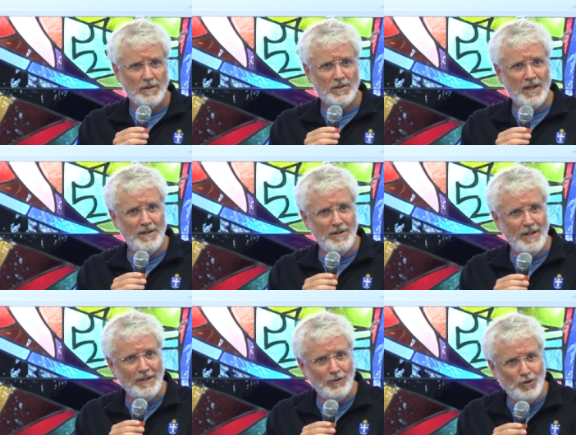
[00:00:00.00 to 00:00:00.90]

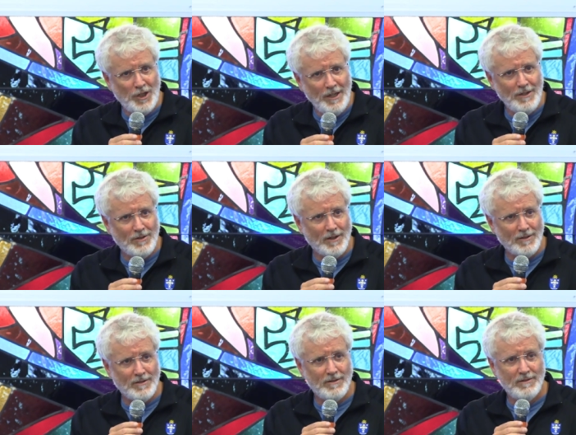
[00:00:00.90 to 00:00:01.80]
sending
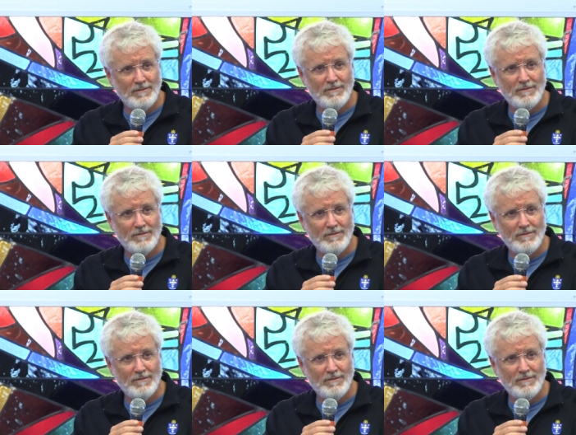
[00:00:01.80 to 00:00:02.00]
Jesus